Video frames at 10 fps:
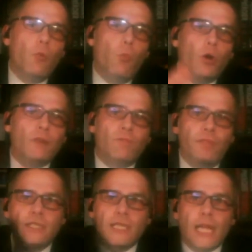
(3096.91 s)
What, what if
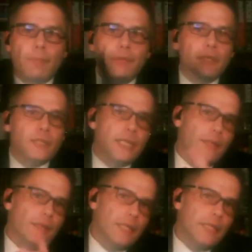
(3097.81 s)
this happened
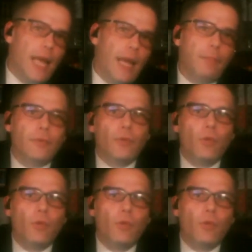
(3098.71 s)
instead of this happened?"